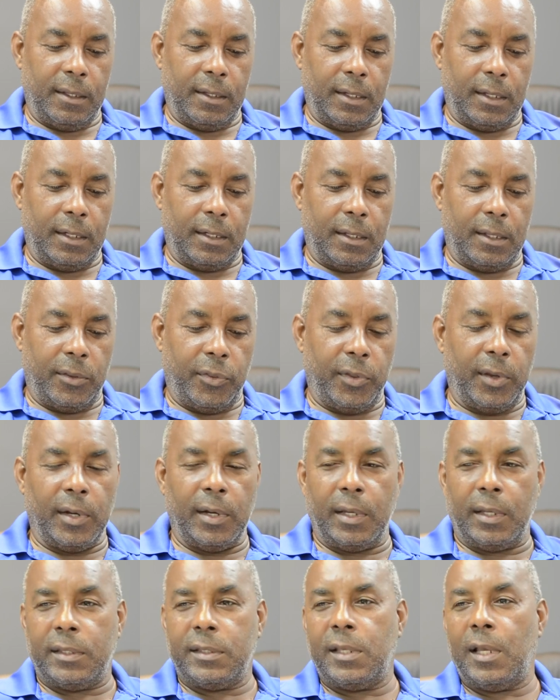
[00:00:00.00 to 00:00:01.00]
a, a
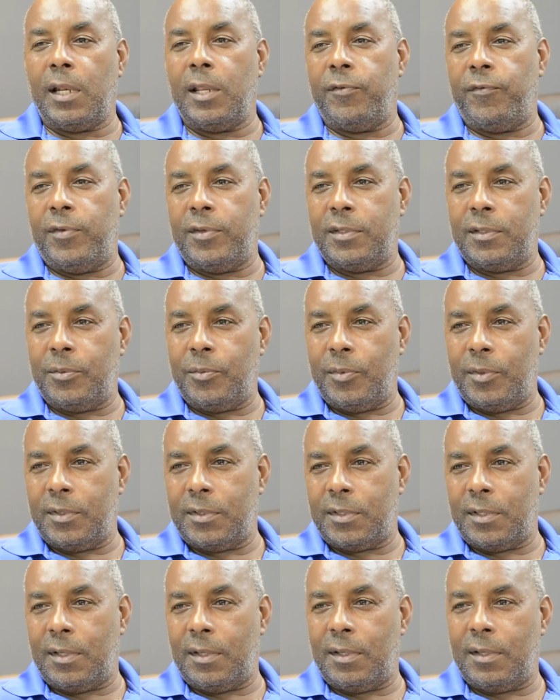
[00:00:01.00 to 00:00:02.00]
thing like a television
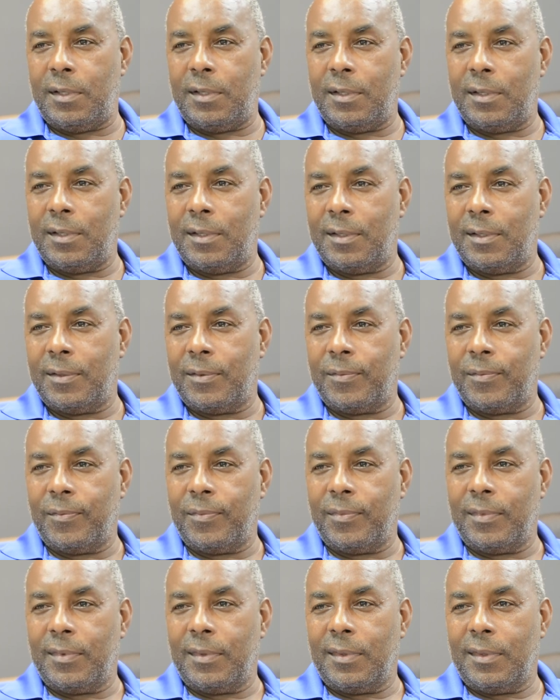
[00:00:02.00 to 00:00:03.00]
was a
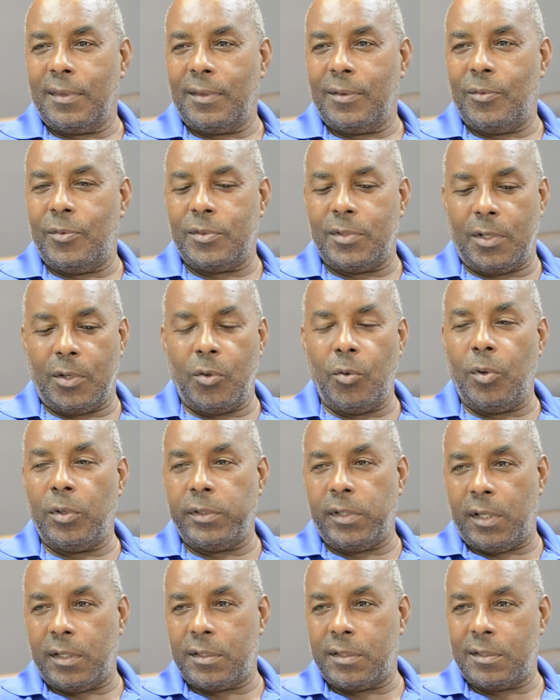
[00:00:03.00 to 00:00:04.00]
was a
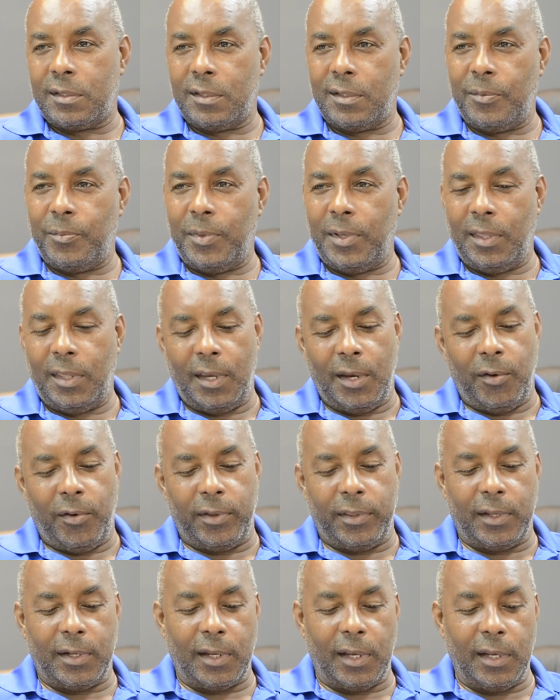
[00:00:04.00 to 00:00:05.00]
gold dust. I mean, the
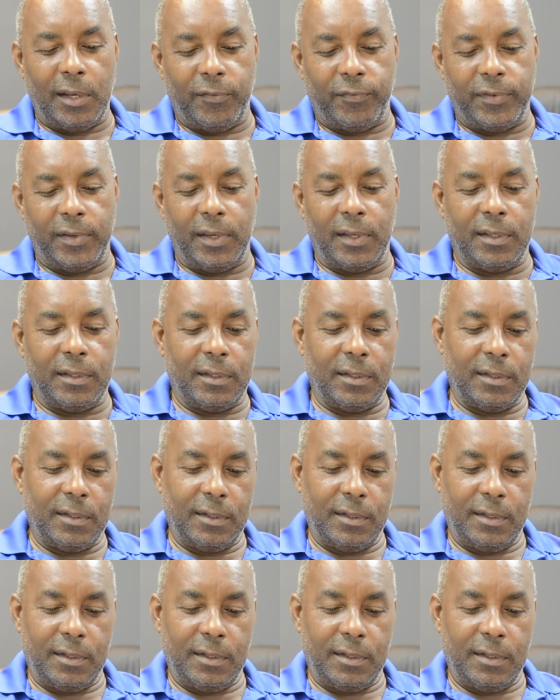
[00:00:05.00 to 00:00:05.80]
area that I lived in,